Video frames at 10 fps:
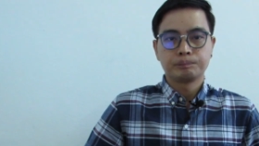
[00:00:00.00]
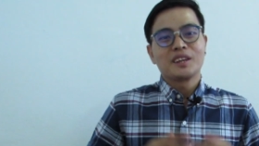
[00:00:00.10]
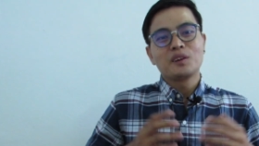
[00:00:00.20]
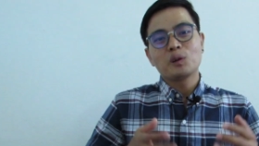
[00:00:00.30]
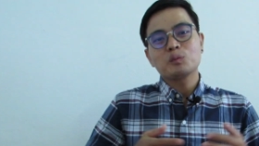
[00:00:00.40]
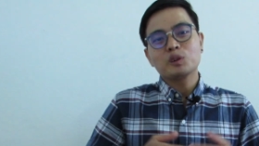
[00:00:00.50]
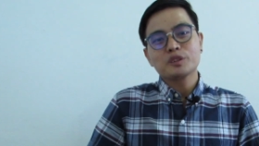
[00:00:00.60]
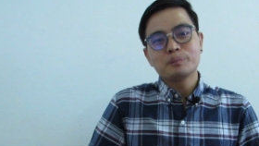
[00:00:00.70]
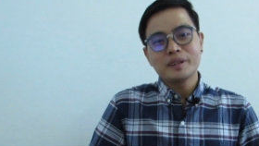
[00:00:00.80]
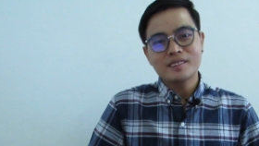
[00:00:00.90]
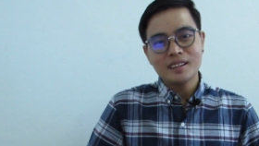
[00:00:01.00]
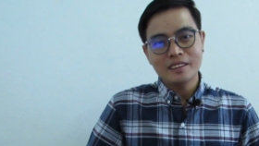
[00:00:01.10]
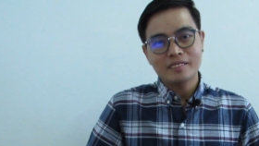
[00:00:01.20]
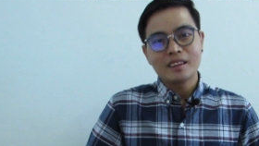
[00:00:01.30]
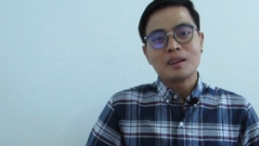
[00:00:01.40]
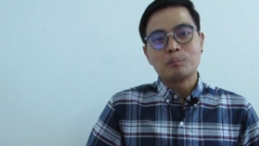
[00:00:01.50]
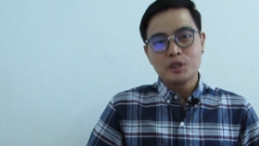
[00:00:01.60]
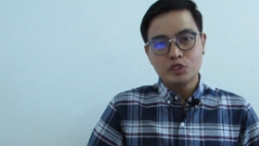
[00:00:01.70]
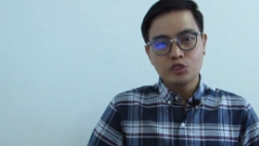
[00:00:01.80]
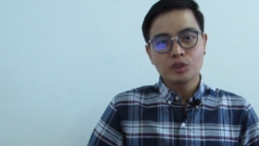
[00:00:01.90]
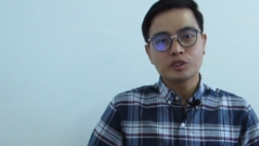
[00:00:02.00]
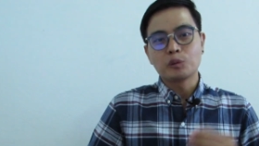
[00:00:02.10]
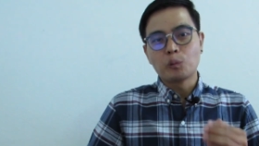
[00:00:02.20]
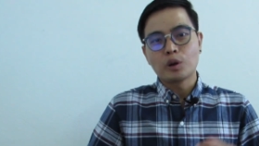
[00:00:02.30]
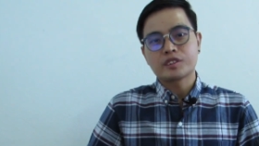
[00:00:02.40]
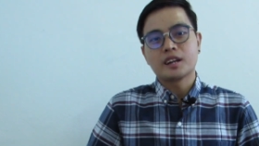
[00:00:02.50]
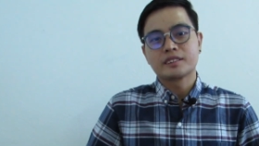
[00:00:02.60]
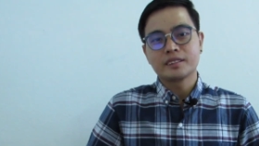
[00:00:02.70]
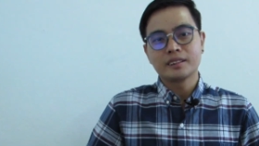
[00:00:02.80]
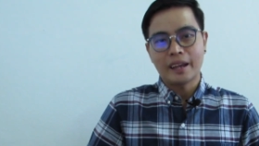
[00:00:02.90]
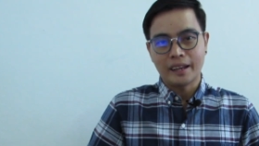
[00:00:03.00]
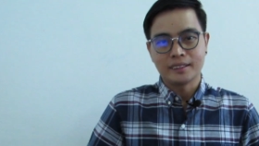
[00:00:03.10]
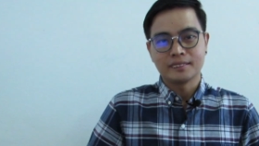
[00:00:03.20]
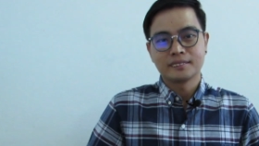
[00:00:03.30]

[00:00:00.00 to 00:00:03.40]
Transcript: You won't want to miss this, be sure to watch until end.